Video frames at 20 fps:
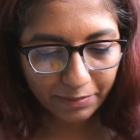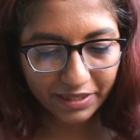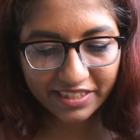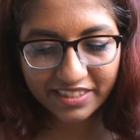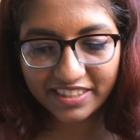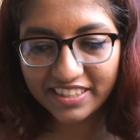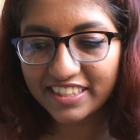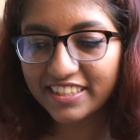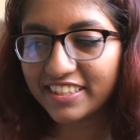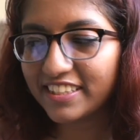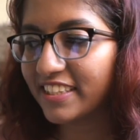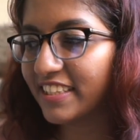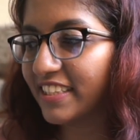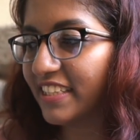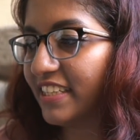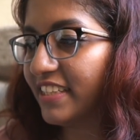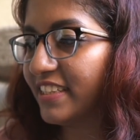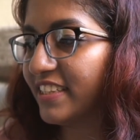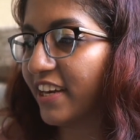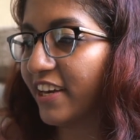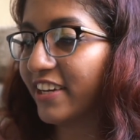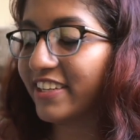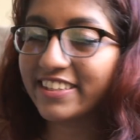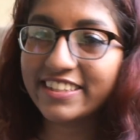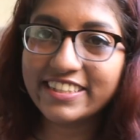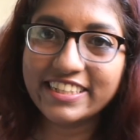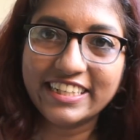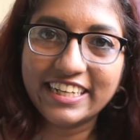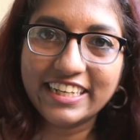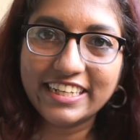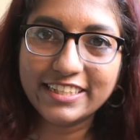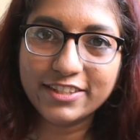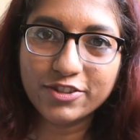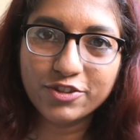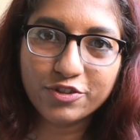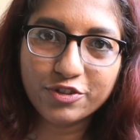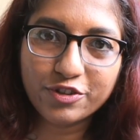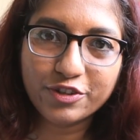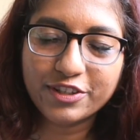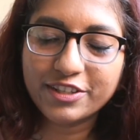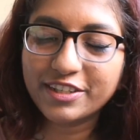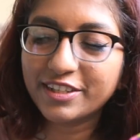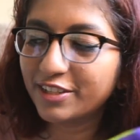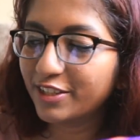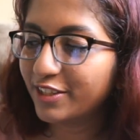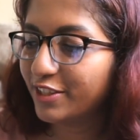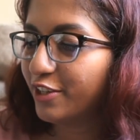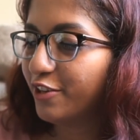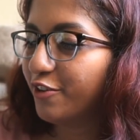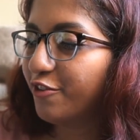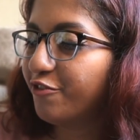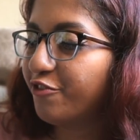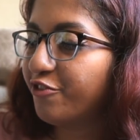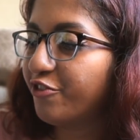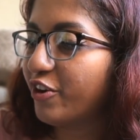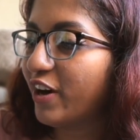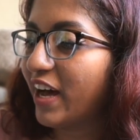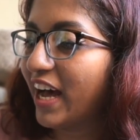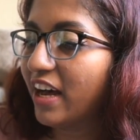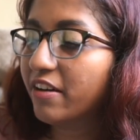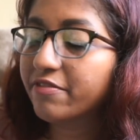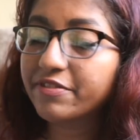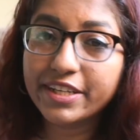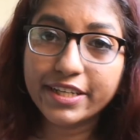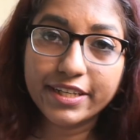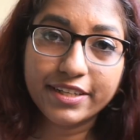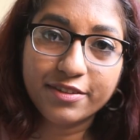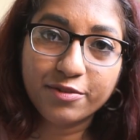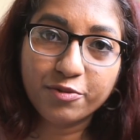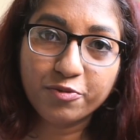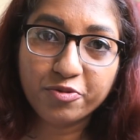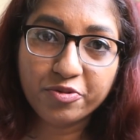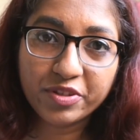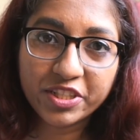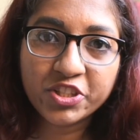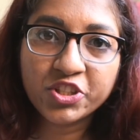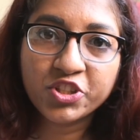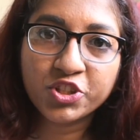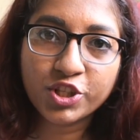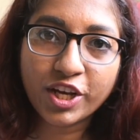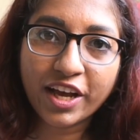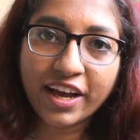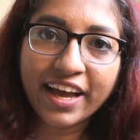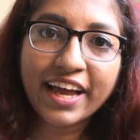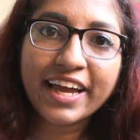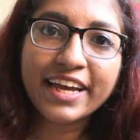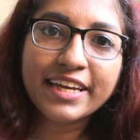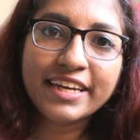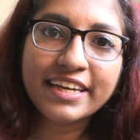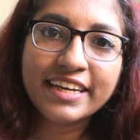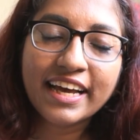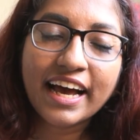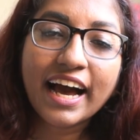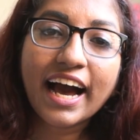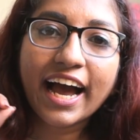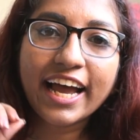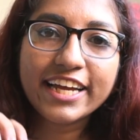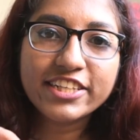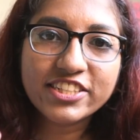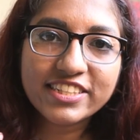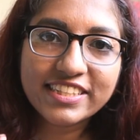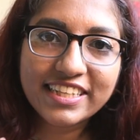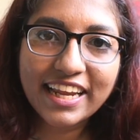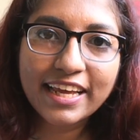biscuits these are really good for having with chai I just